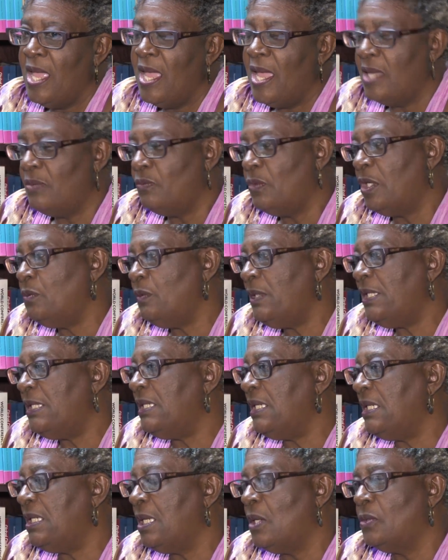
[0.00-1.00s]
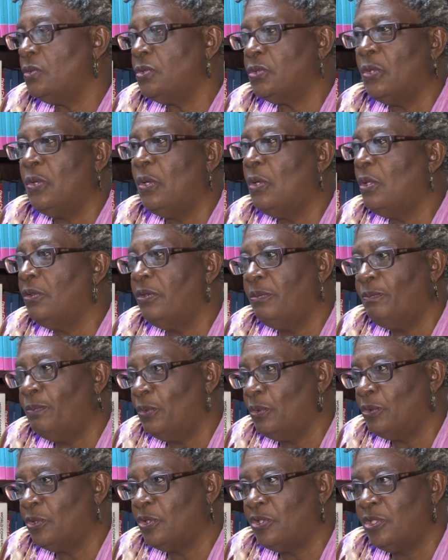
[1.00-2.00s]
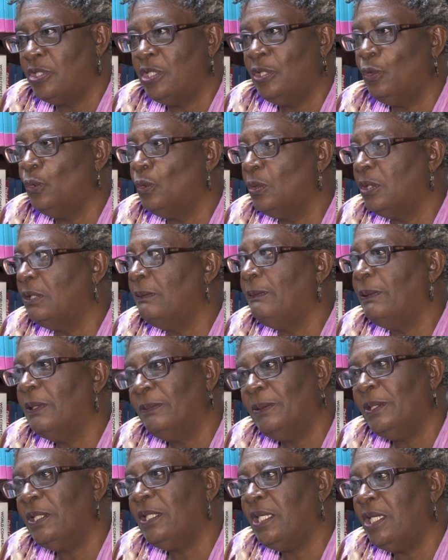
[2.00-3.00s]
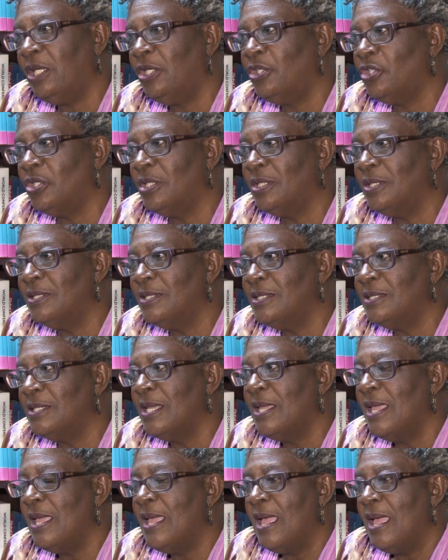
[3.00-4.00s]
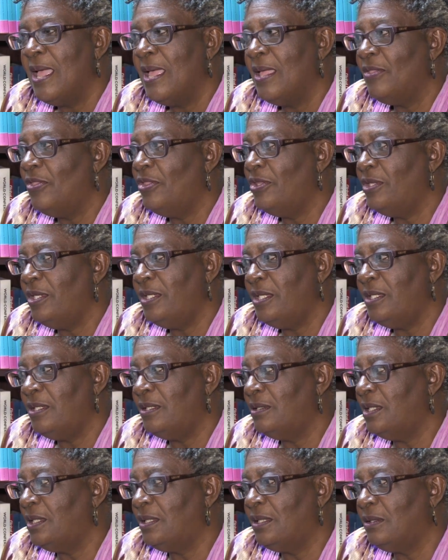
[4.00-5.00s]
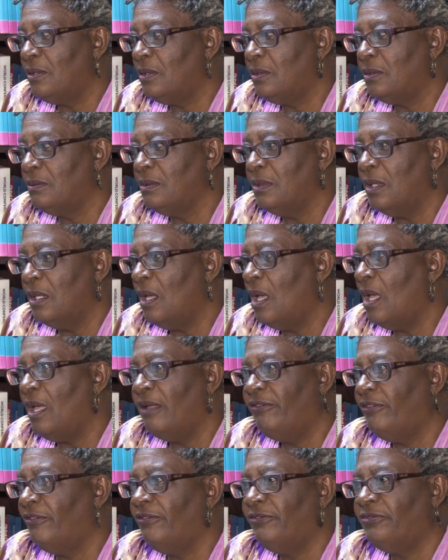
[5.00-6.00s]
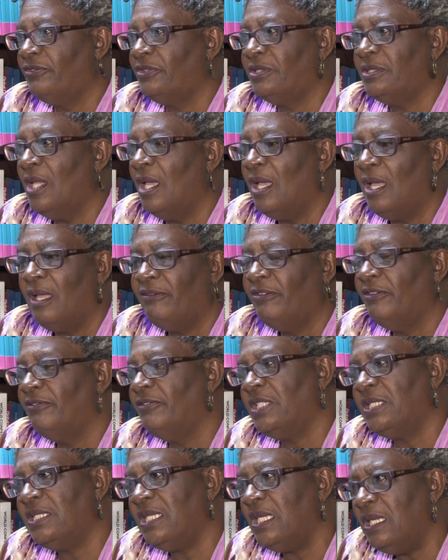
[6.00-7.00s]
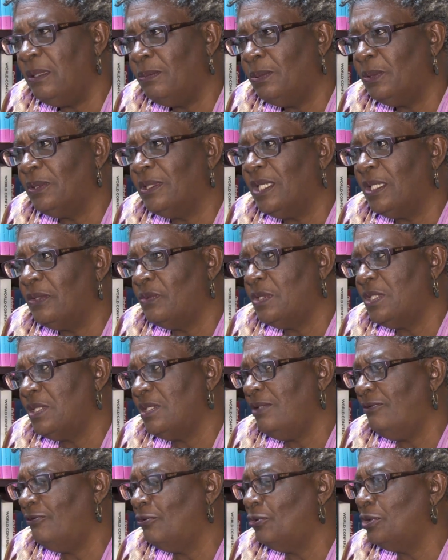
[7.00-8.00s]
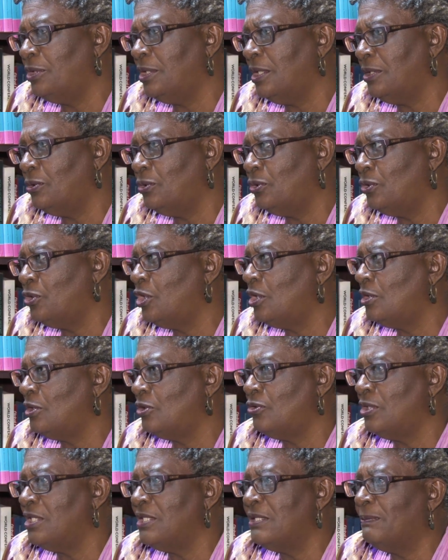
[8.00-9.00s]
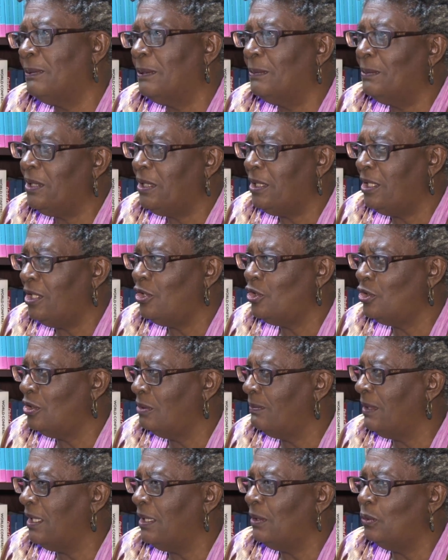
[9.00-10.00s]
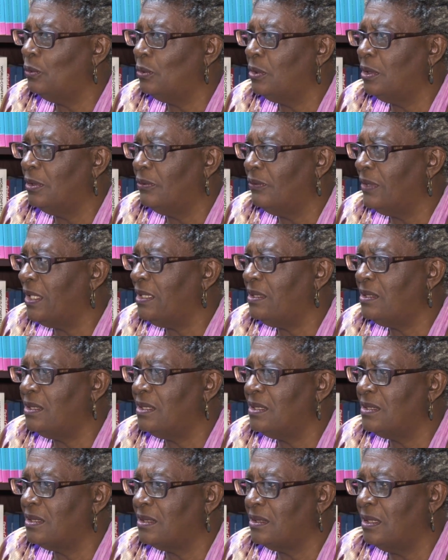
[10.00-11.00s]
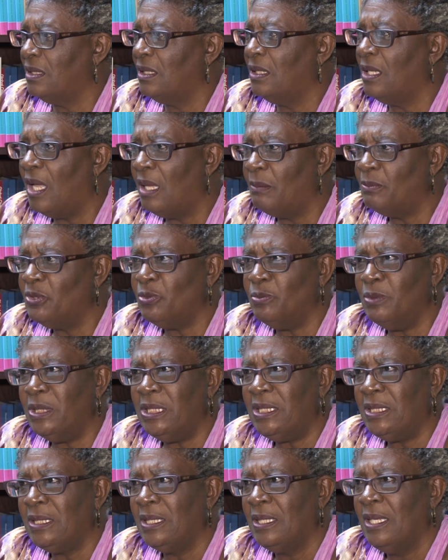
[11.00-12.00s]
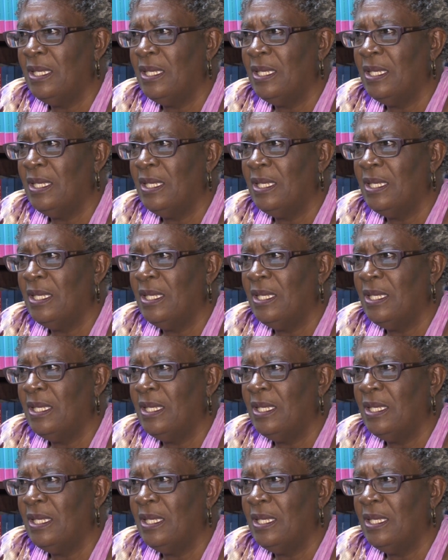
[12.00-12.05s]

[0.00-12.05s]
And when we laid out all the books, the local publications, the little half of a table that was devoted to children's publication by local writers alarmed me.